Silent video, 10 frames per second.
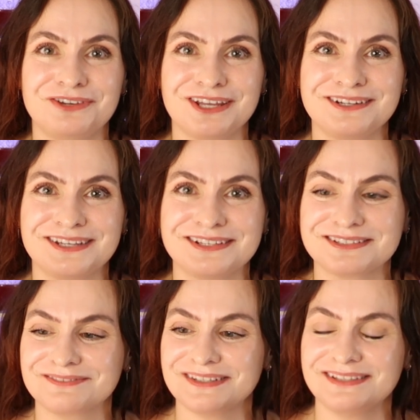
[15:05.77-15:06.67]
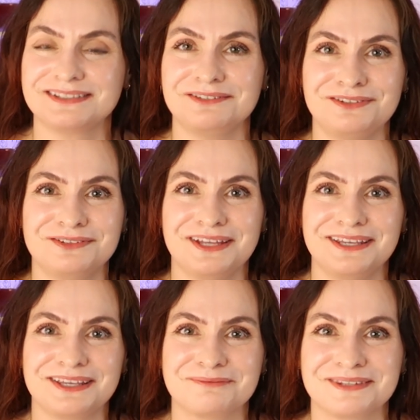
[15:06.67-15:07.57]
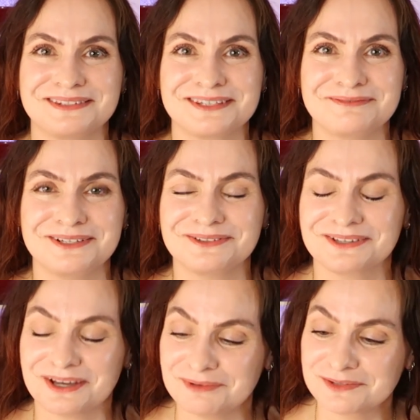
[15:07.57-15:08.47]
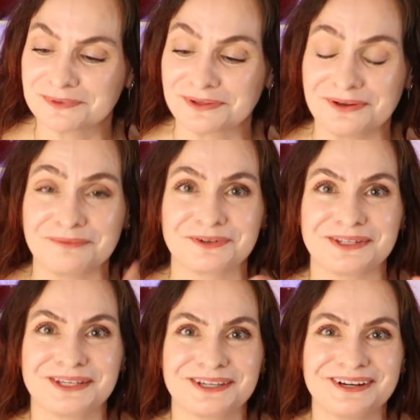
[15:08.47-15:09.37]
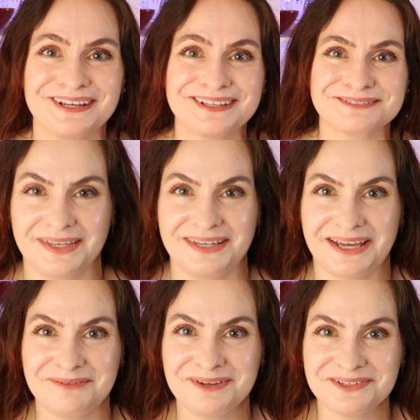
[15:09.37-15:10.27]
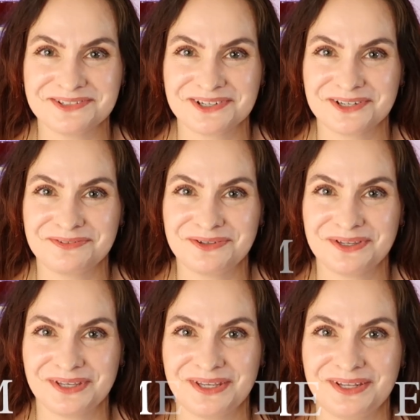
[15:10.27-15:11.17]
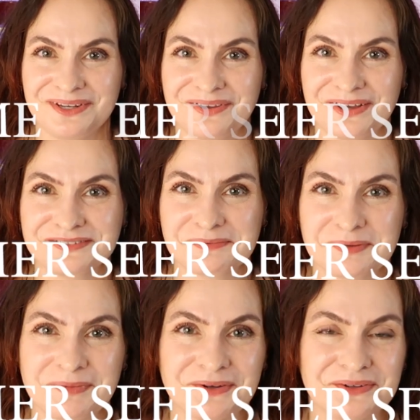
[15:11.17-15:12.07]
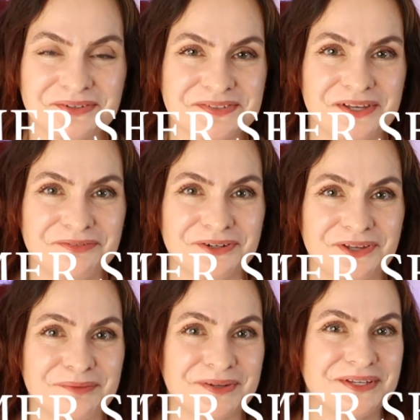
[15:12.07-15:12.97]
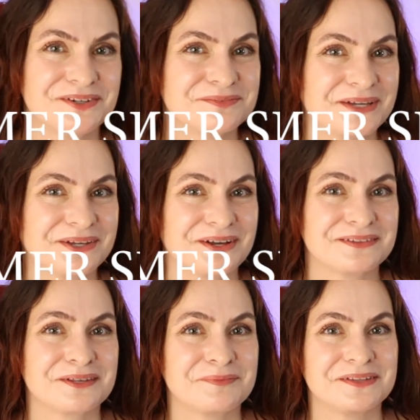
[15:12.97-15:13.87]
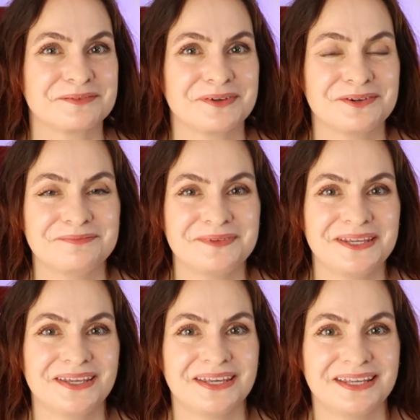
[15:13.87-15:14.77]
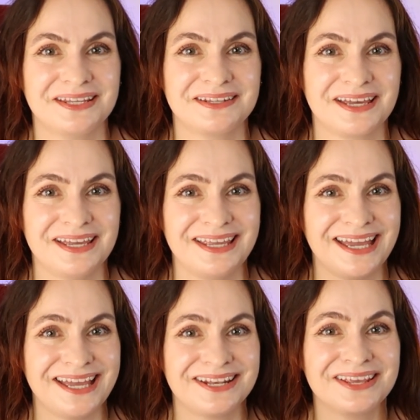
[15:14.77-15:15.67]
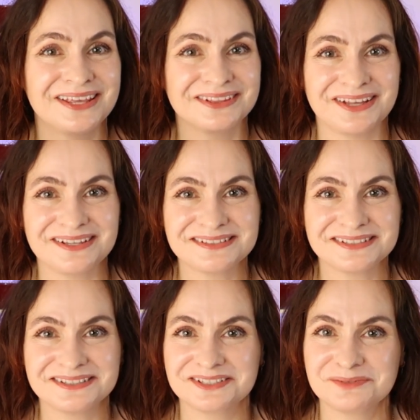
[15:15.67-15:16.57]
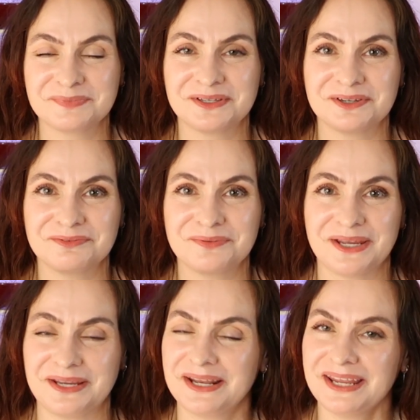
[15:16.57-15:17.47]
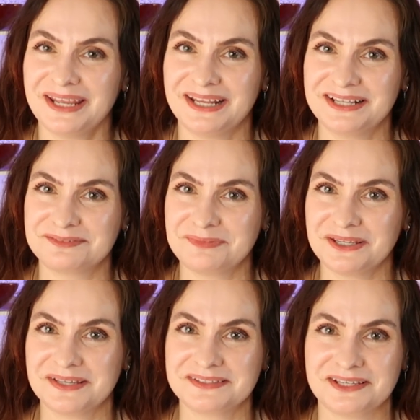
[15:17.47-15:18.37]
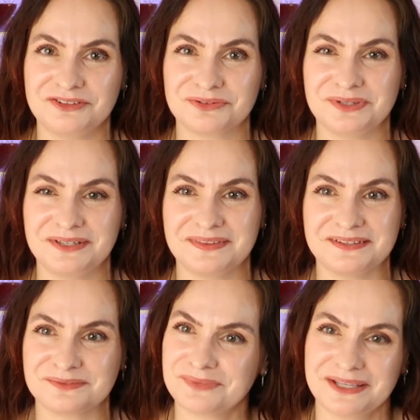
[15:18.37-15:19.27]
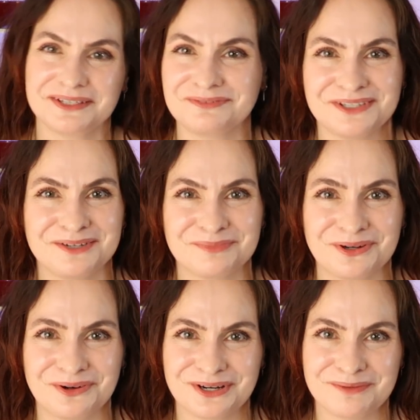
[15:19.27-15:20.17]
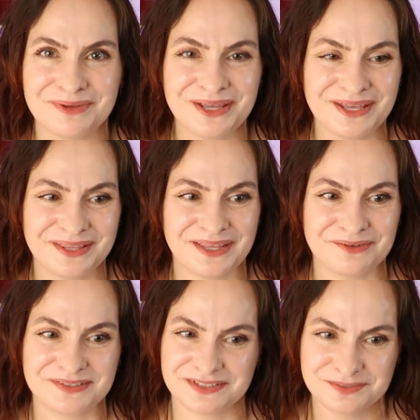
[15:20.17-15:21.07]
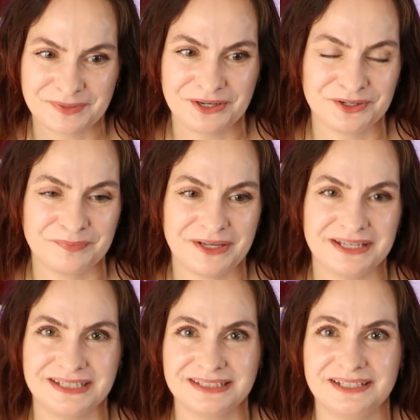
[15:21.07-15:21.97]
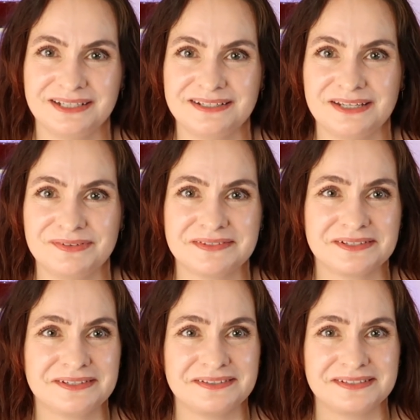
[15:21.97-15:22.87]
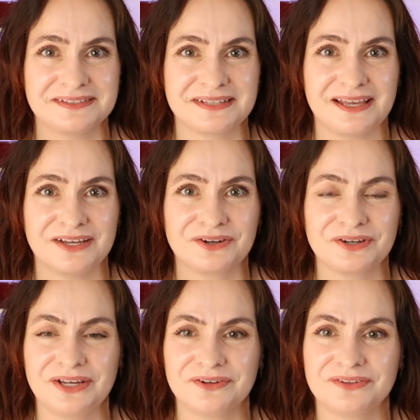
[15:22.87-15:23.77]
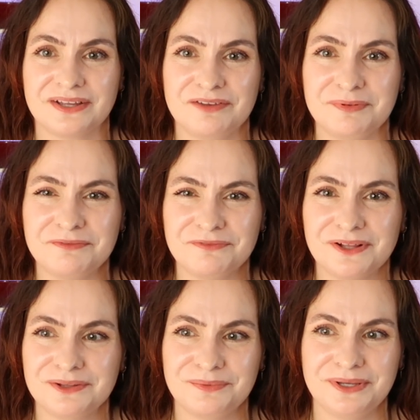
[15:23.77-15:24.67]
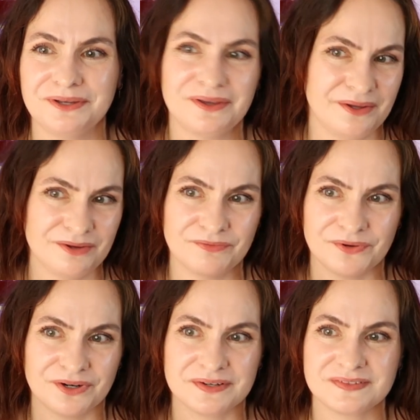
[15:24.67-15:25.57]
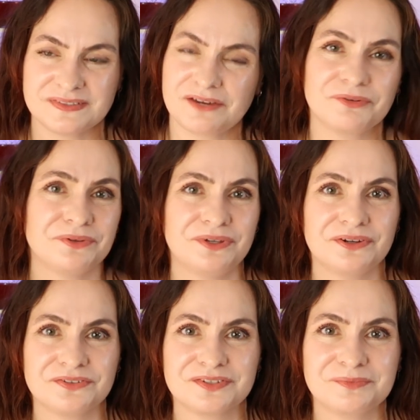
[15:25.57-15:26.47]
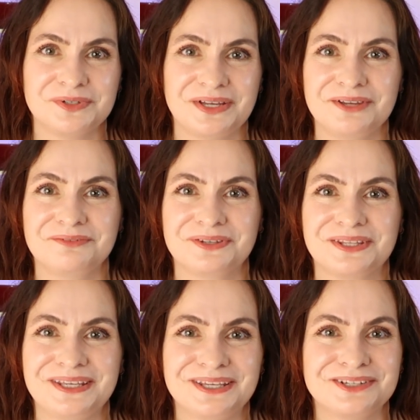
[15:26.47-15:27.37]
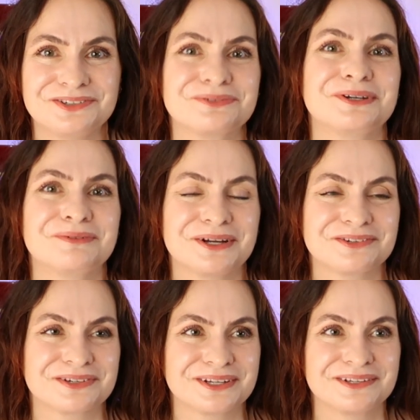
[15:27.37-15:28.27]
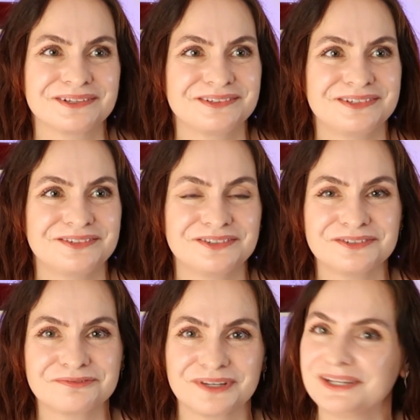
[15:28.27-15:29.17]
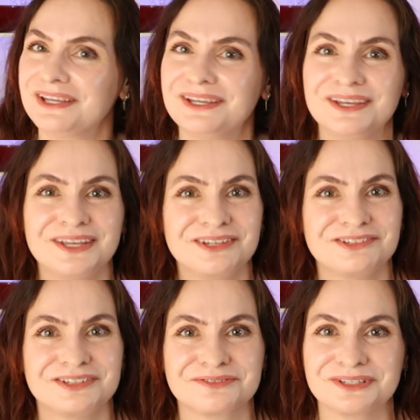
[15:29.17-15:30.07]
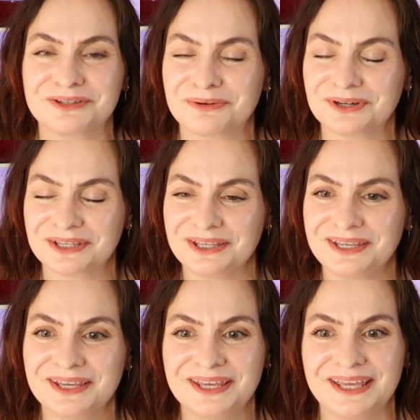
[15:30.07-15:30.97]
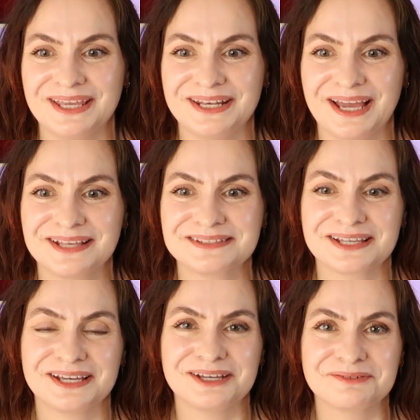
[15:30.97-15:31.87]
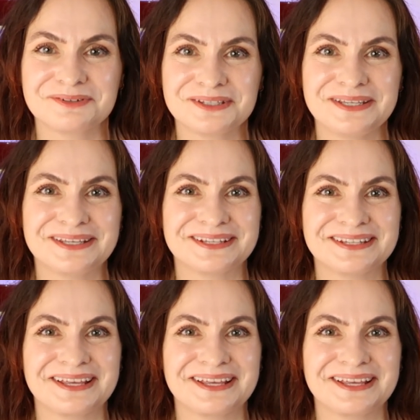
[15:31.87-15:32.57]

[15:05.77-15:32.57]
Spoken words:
get a taste of this and if you like it, please let me know in the comments below. I'm really curious, and I'm not sure if you can gossip about yourself or not, but here's my gossip. It's about me, and I had lost a little bit of weight, and it's because I joined this weightlifting program that was inspired by Elena Davison. This is a creator that I've been following for several years, someone I really enjoy watching, and she's just funny. She's really quirky and has a really